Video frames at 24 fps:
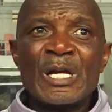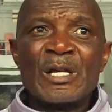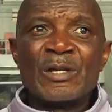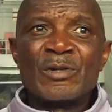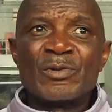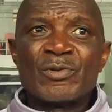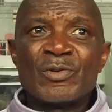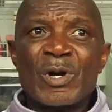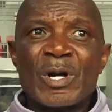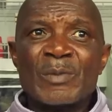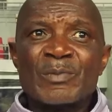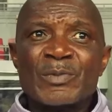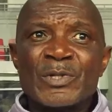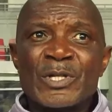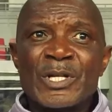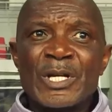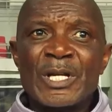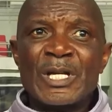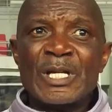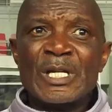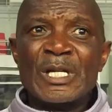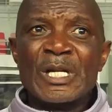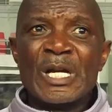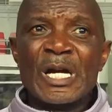So I'm
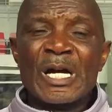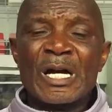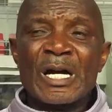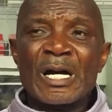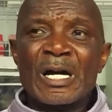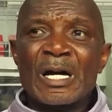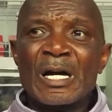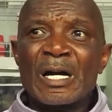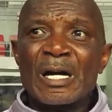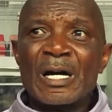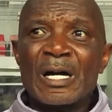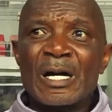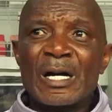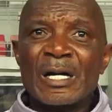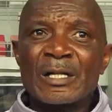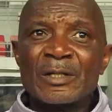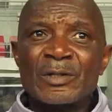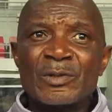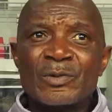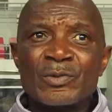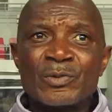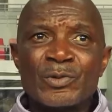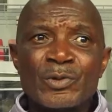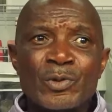saying
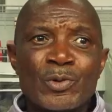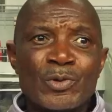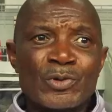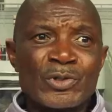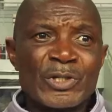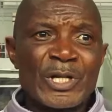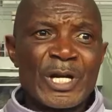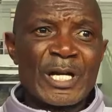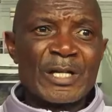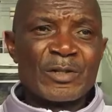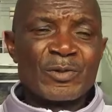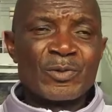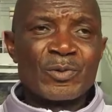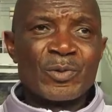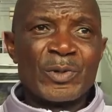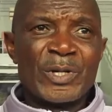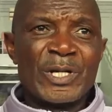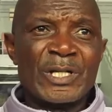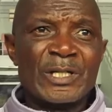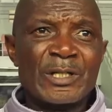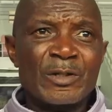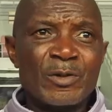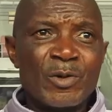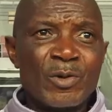to those guys who
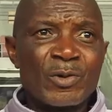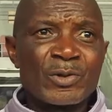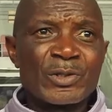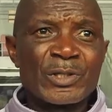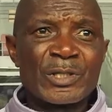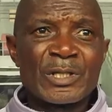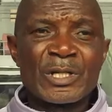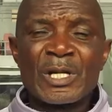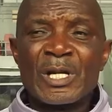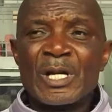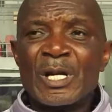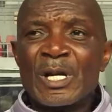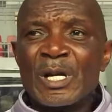had knocks,